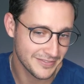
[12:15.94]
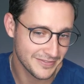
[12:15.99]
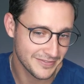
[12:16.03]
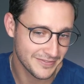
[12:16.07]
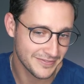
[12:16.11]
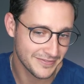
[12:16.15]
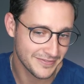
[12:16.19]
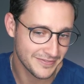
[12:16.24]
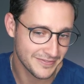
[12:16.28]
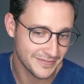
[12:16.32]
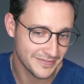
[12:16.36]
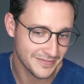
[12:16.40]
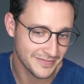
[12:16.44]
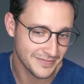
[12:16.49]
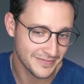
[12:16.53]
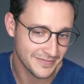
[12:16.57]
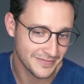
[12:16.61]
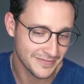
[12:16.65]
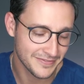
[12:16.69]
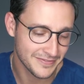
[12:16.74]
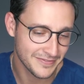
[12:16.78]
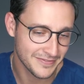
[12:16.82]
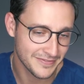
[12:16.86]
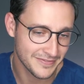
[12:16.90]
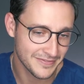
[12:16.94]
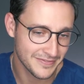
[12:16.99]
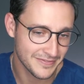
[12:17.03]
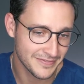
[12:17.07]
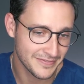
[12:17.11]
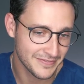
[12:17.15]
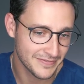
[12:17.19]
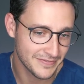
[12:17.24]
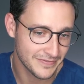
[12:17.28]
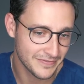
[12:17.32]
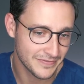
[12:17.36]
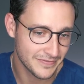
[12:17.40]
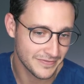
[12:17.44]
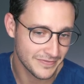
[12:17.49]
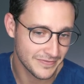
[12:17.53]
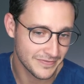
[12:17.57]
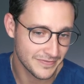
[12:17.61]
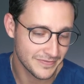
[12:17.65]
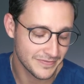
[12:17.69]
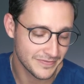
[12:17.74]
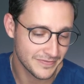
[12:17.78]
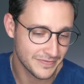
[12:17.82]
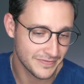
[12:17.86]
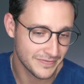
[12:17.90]

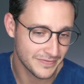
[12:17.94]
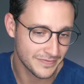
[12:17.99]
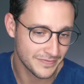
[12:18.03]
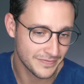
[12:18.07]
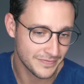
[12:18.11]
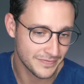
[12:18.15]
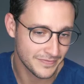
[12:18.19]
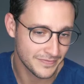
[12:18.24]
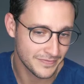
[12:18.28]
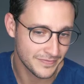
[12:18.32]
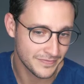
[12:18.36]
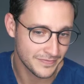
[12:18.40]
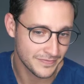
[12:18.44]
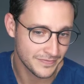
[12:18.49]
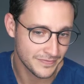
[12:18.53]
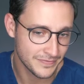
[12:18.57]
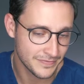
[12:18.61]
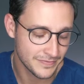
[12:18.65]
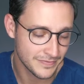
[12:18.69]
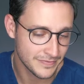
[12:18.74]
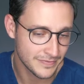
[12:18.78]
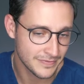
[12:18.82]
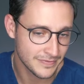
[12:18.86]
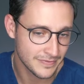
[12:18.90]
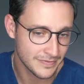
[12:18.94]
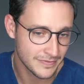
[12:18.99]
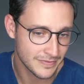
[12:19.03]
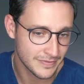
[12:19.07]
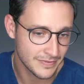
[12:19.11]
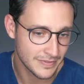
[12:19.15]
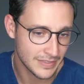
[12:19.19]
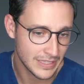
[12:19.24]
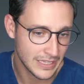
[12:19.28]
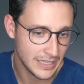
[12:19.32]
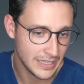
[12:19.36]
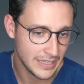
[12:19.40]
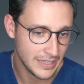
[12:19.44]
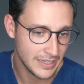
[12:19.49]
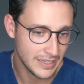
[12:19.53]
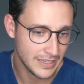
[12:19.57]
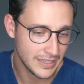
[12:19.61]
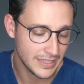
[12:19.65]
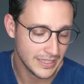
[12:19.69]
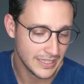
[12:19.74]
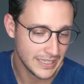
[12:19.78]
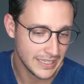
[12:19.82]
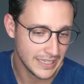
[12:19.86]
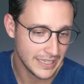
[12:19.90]

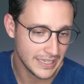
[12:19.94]
(not speaking)